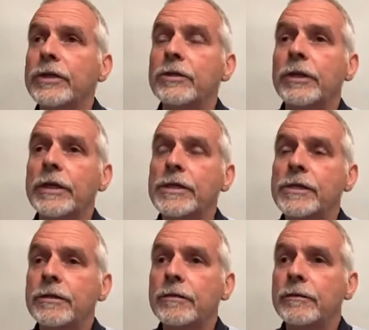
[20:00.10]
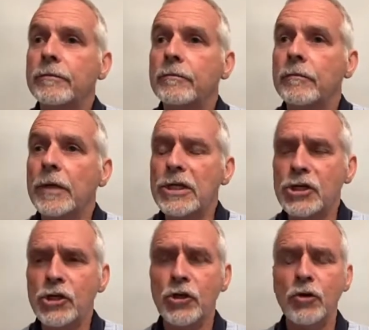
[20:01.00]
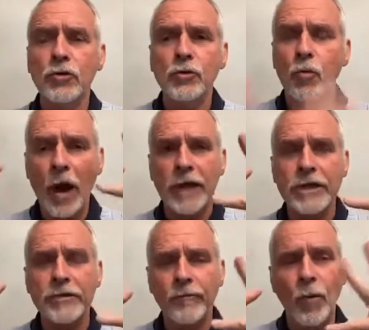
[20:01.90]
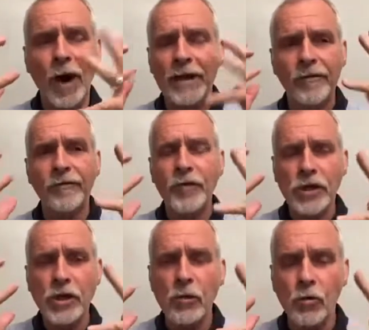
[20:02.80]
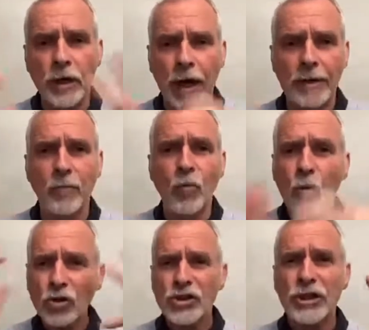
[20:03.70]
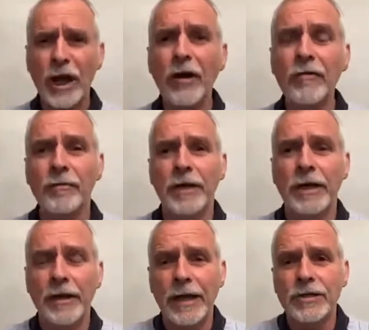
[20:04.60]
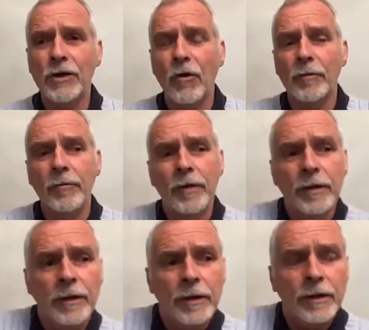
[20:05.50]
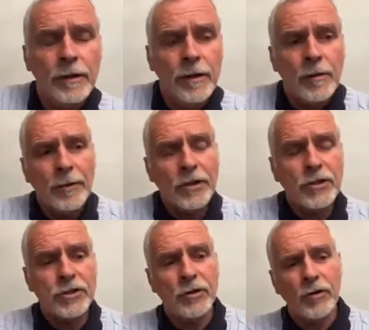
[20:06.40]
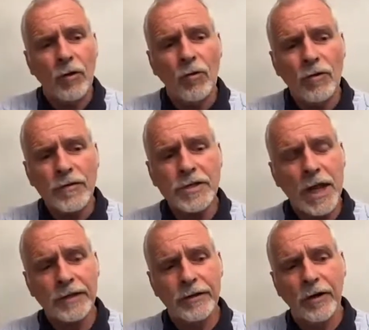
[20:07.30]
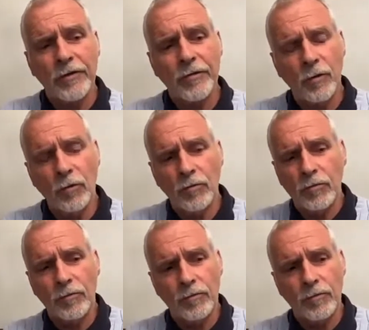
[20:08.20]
this huge wave of guilt came washing over me at that time, because all of a sudden I thought,